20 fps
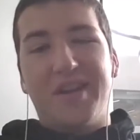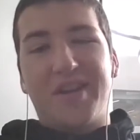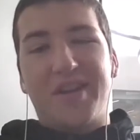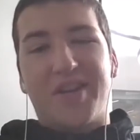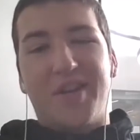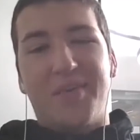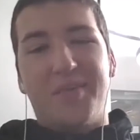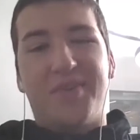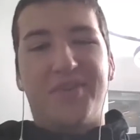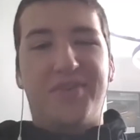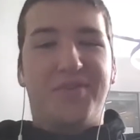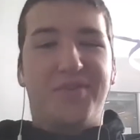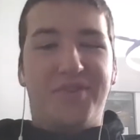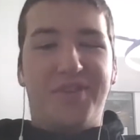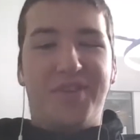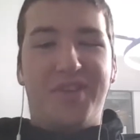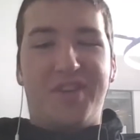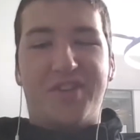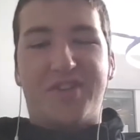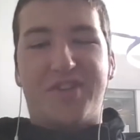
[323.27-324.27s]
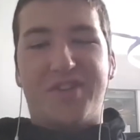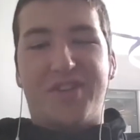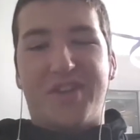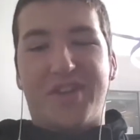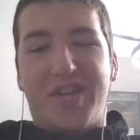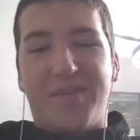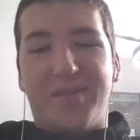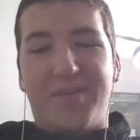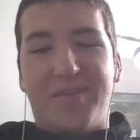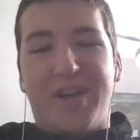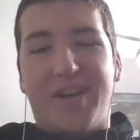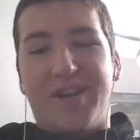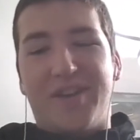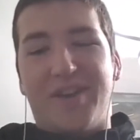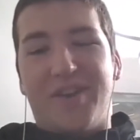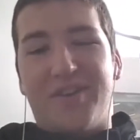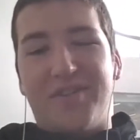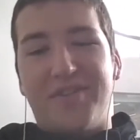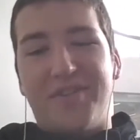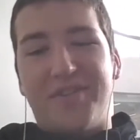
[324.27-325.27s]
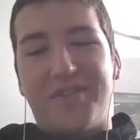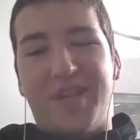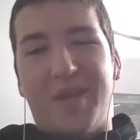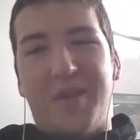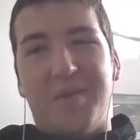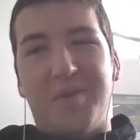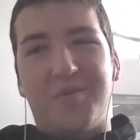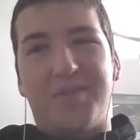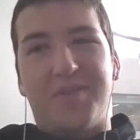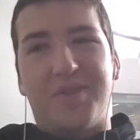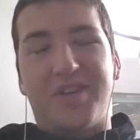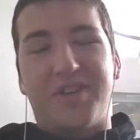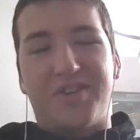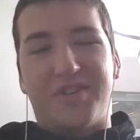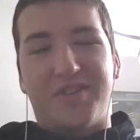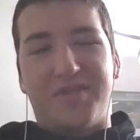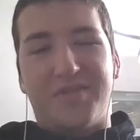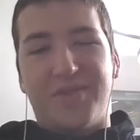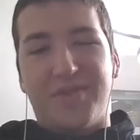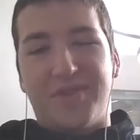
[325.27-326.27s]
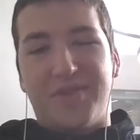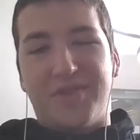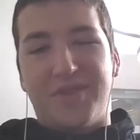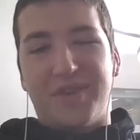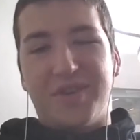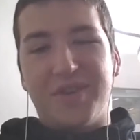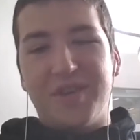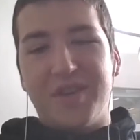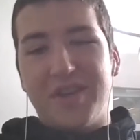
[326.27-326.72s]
come into a league and start coming at all these teams because it really